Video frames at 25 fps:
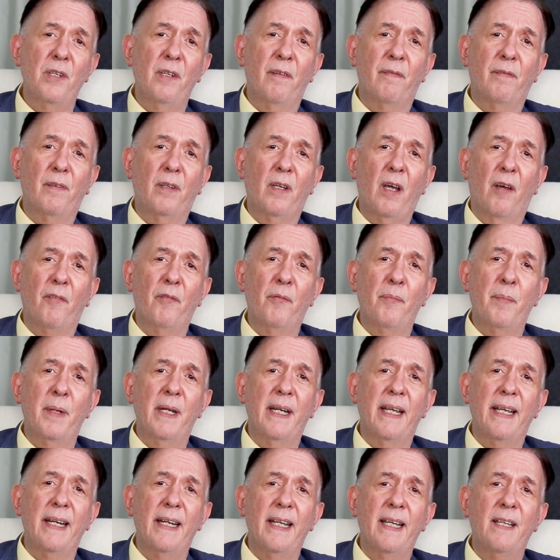of government
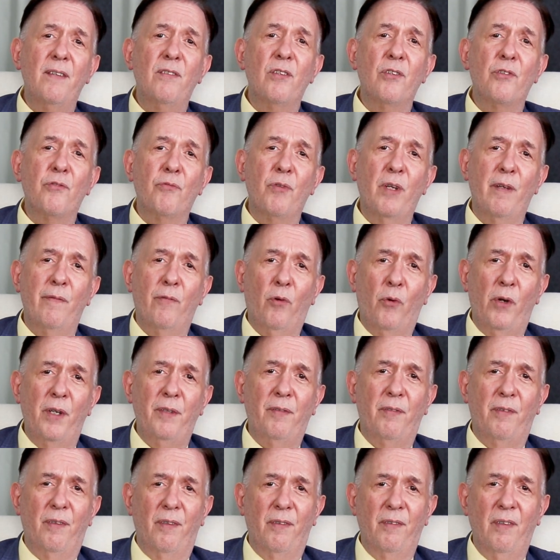and industry
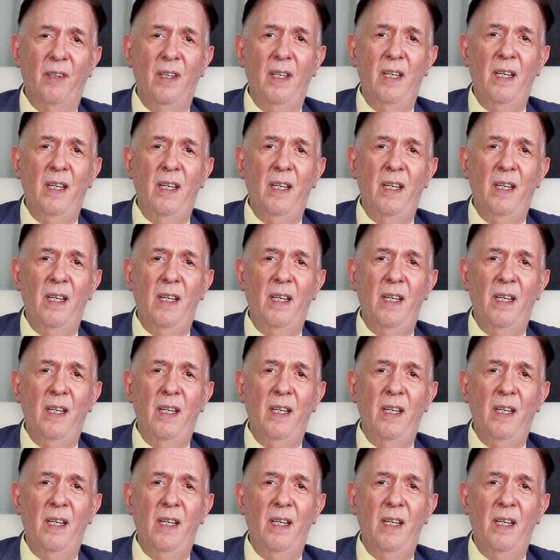voices,